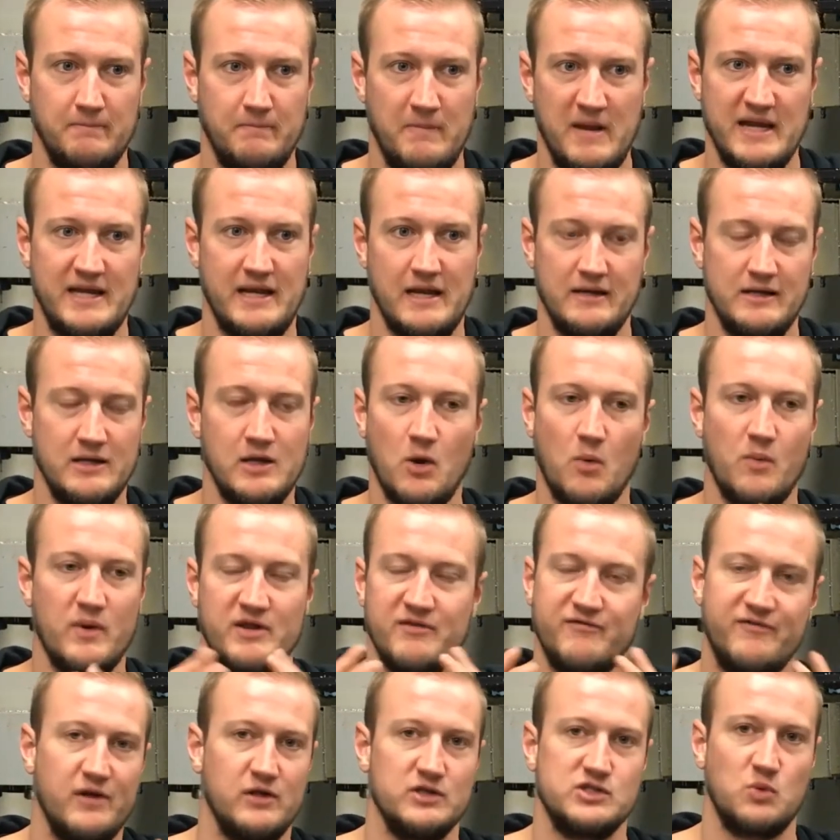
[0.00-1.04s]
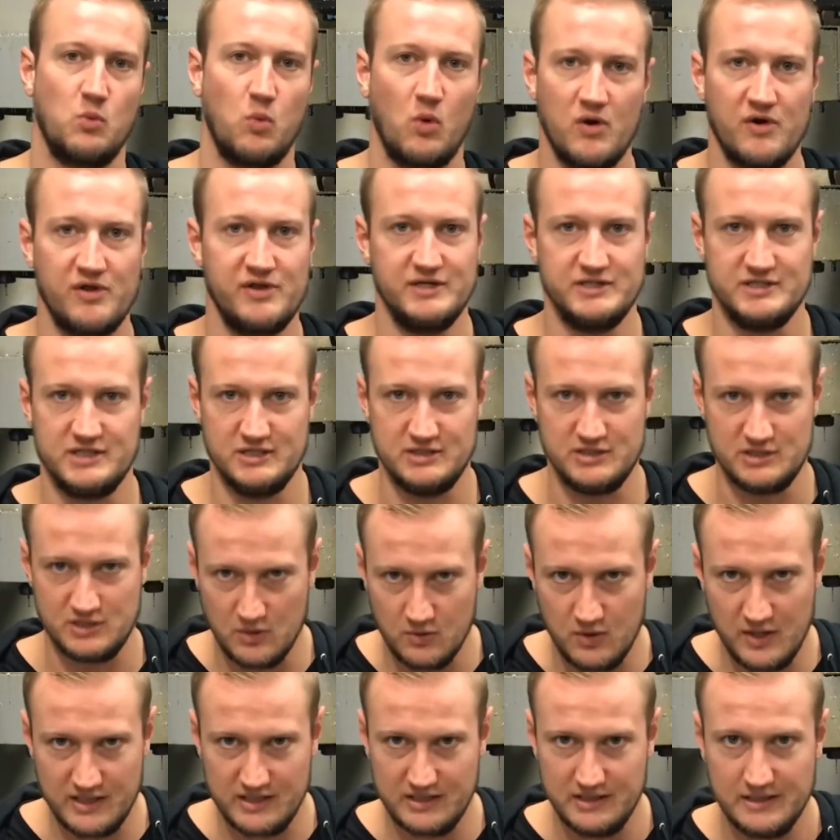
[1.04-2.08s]
make it, you know, when you feel it's worth it to
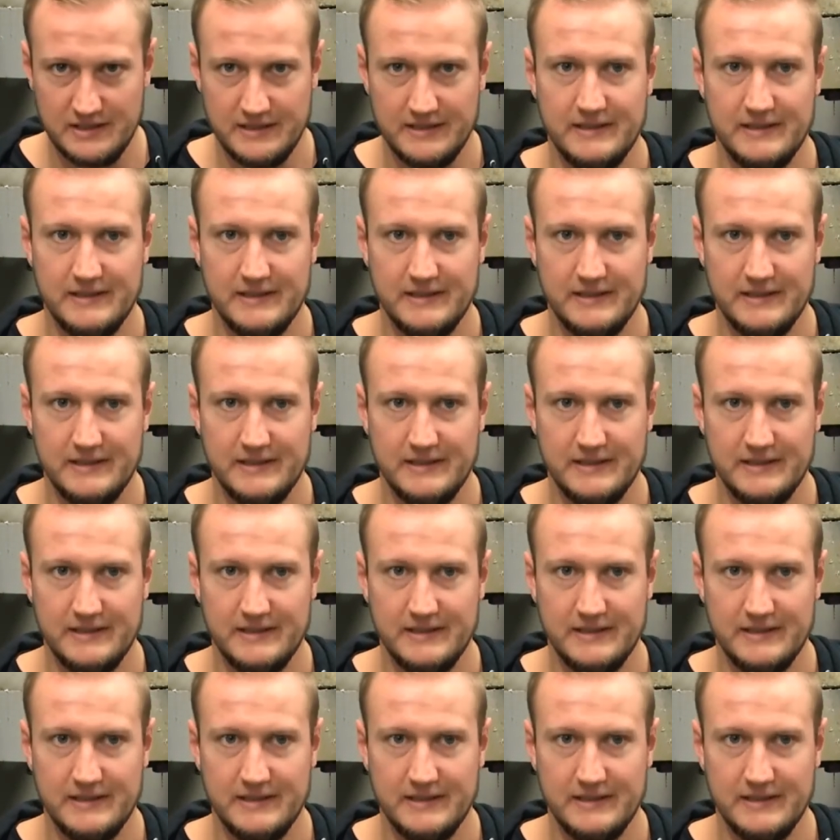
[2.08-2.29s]
do it,